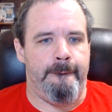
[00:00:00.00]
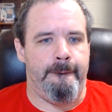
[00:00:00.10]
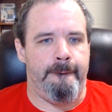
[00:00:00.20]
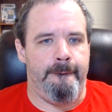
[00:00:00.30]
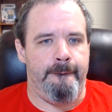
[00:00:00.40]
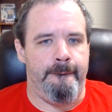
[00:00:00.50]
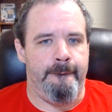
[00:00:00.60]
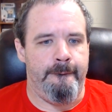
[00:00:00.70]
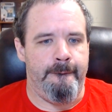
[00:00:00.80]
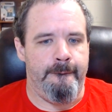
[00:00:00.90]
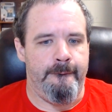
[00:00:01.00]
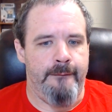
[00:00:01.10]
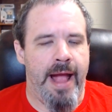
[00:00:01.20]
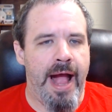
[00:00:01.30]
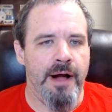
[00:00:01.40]

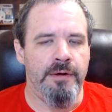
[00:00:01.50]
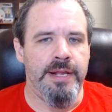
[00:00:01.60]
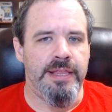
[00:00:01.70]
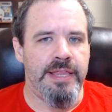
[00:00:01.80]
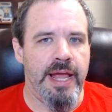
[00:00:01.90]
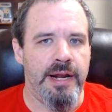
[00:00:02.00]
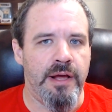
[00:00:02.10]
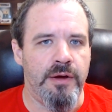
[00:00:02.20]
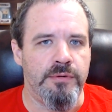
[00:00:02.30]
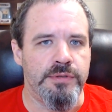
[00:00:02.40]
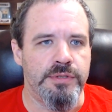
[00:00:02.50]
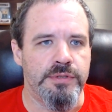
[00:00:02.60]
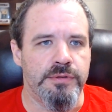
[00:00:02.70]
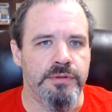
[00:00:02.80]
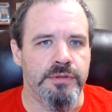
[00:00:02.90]
How did
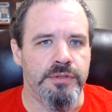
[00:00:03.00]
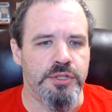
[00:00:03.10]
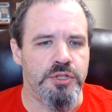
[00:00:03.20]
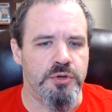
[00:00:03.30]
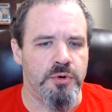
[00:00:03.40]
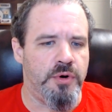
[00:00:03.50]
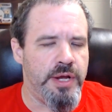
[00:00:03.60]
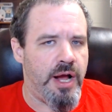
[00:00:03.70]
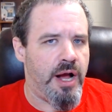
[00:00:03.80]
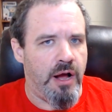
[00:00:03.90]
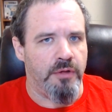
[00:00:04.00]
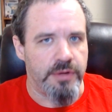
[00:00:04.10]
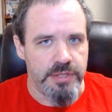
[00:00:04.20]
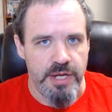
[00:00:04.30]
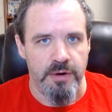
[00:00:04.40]
Thanos destroy all the
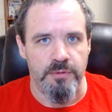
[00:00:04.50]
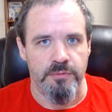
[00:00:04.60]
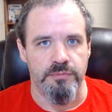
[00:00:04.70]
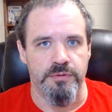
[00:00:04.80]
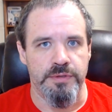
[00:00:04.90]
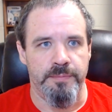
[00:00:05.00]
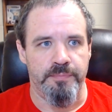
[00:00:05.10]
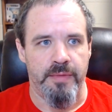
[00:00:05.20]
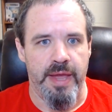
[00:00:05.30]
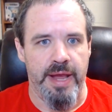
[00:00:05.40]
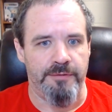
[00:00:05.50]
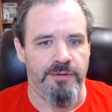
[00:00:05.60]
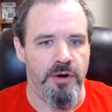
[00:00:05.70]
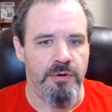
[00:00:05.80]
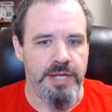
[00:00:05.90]
stones and the
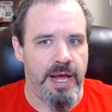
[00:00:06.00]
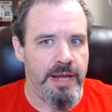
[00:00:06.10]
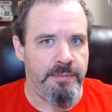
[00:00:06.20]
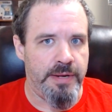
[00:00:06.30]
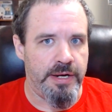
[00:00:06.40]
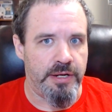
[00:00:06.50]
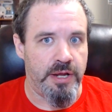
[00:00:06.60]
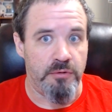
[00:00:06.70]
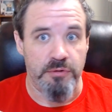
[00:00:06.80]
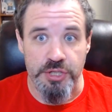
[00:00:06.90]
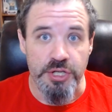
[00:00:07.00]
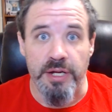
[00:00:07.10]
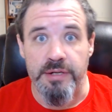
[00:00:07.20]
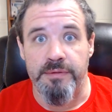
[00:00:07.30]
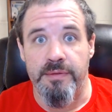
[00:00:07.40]
flow of time didn't go to shit?
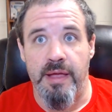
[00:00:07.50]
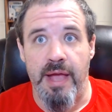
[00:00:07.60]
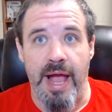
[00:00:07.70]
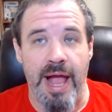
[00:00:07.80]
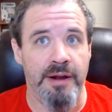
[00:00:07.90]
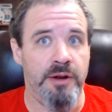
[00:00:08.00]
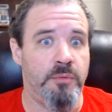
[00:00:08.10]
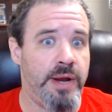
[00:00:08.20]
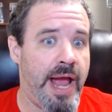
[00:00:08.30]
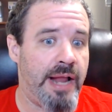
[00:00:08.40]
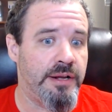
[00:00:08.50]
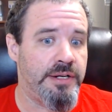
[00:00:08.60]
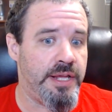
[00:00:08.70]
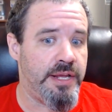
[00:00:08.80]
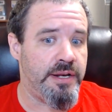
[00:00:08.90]
How did
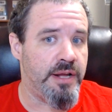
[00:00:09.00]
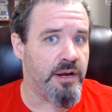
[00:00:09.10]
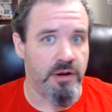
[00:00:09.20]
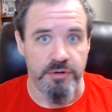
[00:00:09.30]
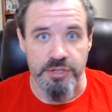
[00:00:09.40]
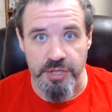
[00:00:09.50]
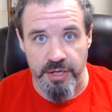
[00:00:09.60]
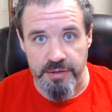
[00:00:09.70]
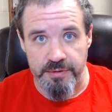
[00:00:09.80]
reality not go to shit?